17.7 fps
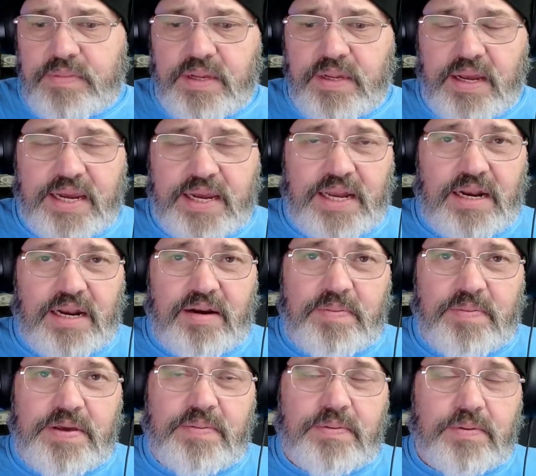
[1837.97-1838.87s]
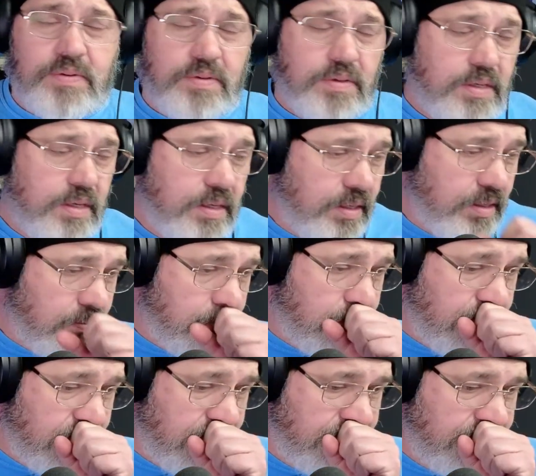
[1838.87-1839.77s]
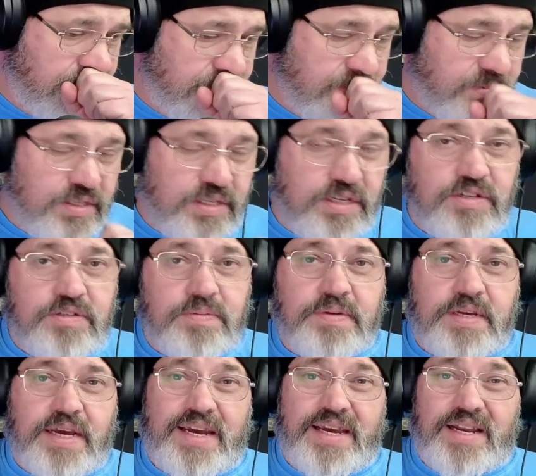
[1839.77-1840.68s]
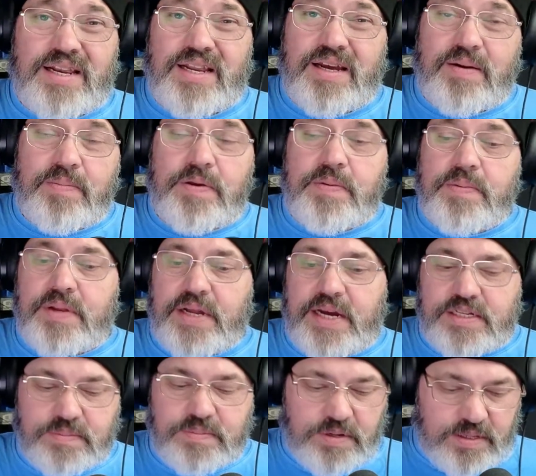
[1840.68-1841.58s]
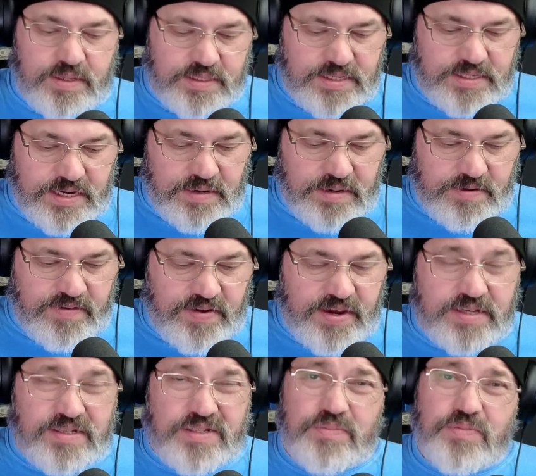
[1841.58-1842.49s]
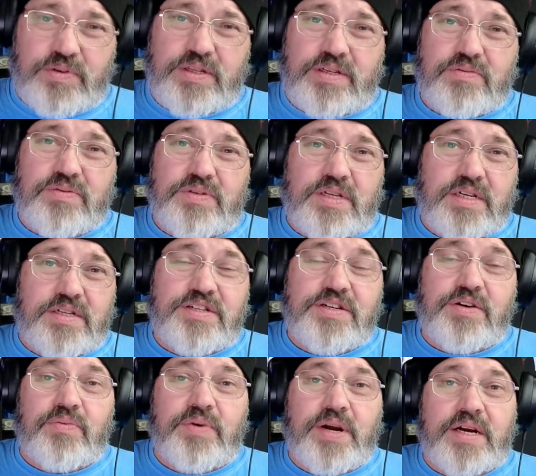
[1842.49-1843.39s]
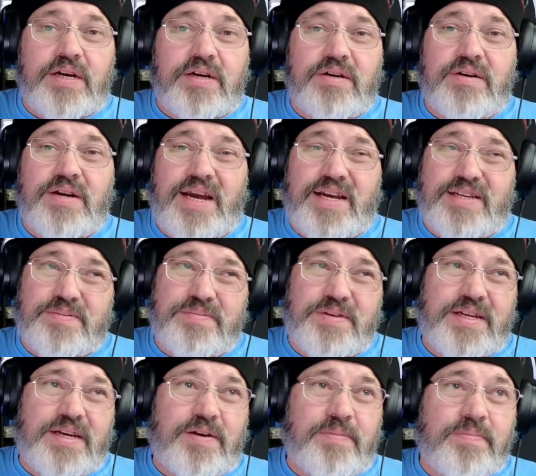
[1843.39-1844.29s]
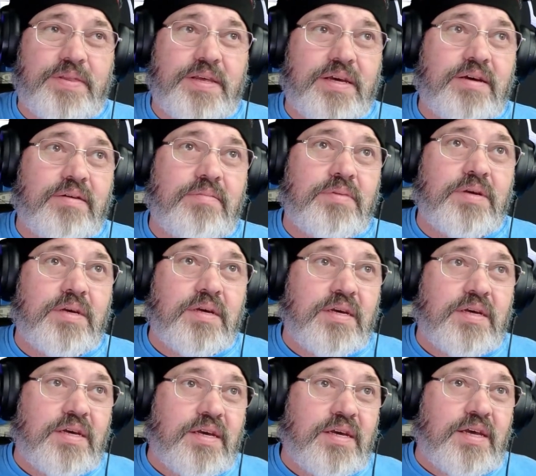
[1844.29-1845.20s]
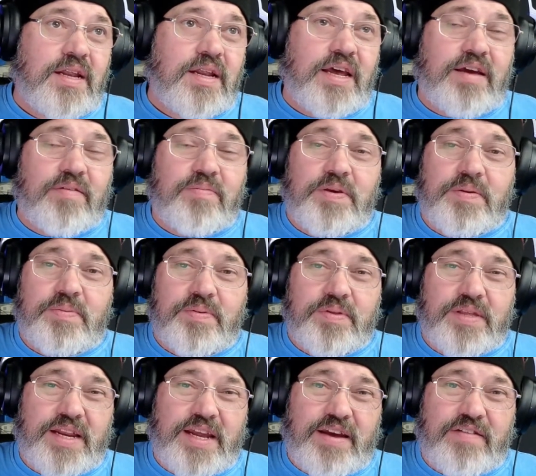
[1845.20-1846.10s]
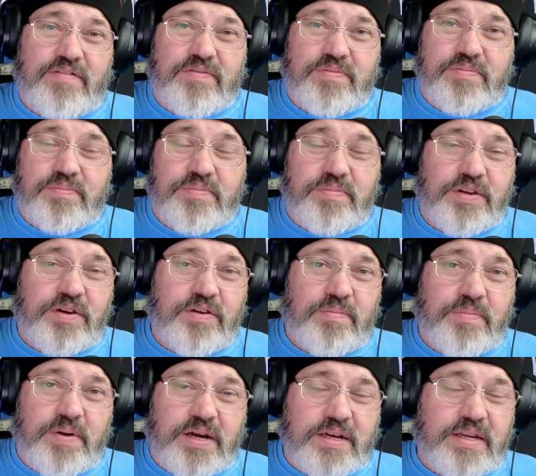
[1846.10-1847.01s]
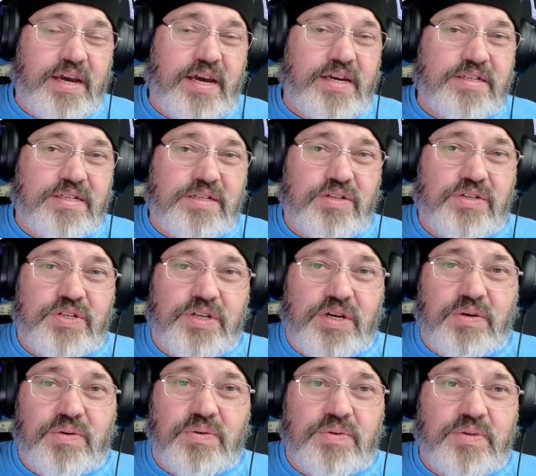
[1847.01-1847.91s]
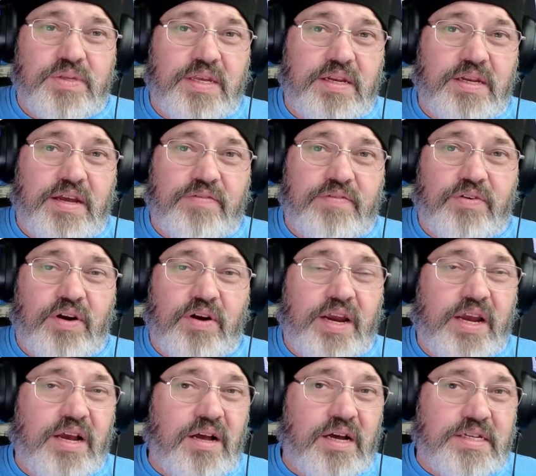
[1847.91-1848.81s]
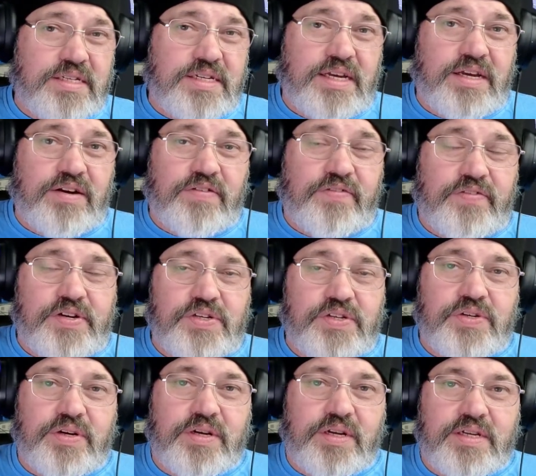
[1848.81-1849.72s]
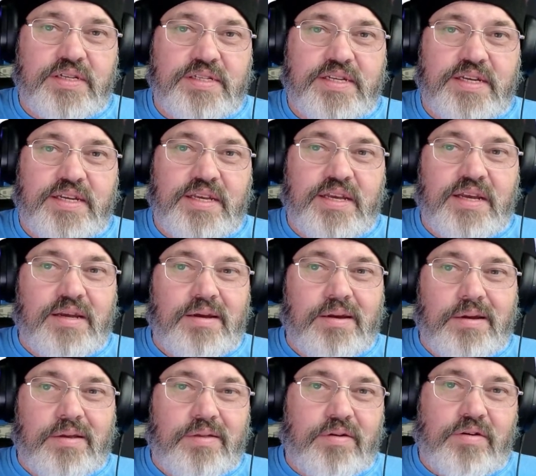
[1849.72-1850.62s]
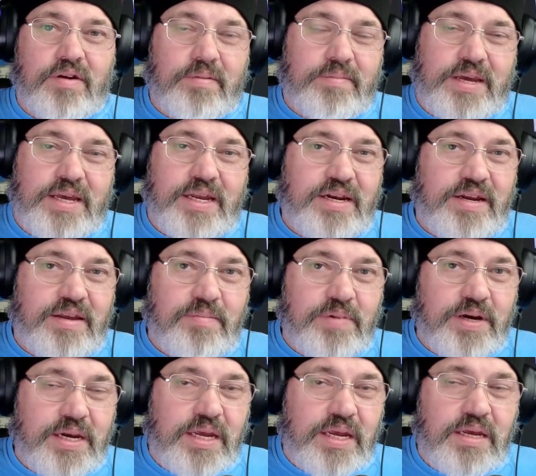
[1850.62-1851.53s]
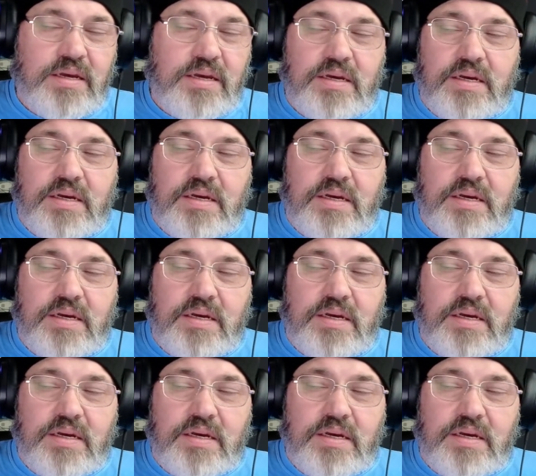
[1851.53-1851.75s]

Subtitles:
I get a lot of people, excuse me. I get a lot of people ask me all the time. I've had someone that was launching a record, ask me to help them. I got people that have, podcasts and shows that have great content, are frustrated because they're not making any money.